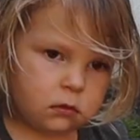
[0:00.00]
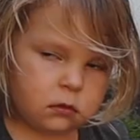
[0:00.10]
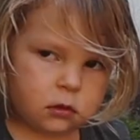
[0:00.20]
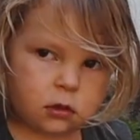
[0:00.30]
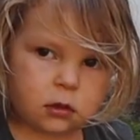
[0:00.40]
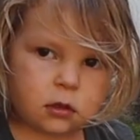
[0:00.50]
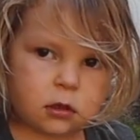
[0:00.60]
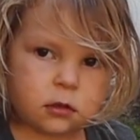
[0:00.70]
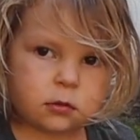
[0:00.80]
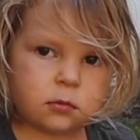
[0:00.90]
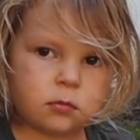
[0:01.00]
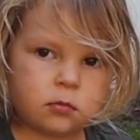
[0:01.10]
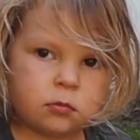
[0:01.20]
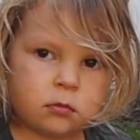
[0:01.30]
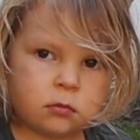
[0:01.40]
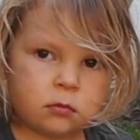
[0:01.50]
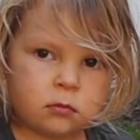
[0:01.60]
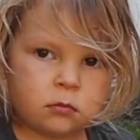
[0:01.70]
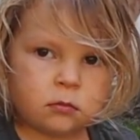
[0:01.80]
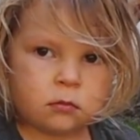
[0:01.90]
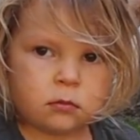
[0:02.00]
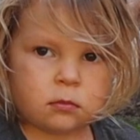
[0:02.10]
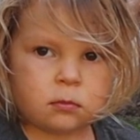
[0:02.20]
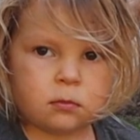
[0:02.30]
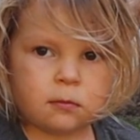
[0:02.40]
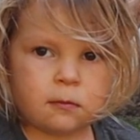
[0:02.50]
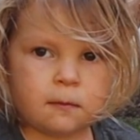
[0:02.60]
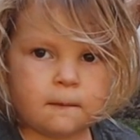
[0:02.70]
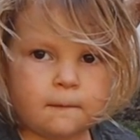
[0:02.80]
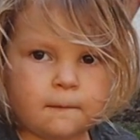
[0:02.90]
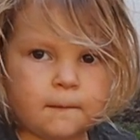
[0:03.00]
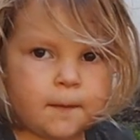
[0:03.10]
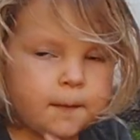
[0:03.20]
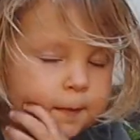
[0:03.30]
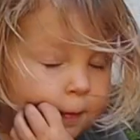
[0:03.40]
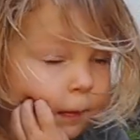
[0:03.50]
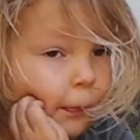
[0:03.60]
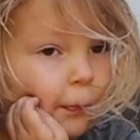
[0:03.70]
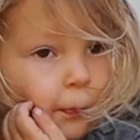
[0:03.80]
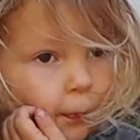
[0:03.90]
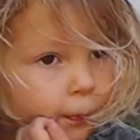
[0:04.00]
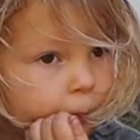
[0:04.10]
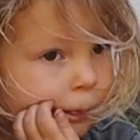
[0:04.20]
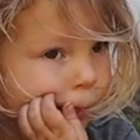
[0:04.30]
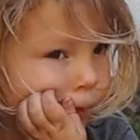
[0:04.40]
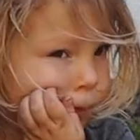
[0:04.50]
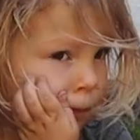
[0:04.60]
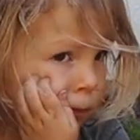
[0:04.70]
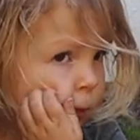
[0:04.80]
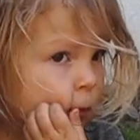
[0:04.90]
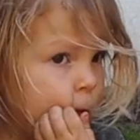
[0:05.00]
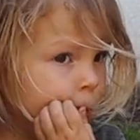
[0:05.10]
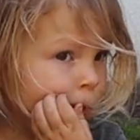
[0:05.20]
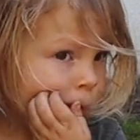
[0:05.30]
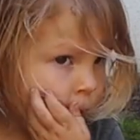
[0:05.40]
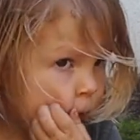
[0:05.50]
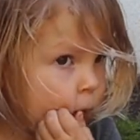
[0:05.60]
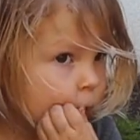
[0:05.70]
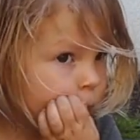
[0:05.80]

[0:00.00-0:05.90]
(not speaking)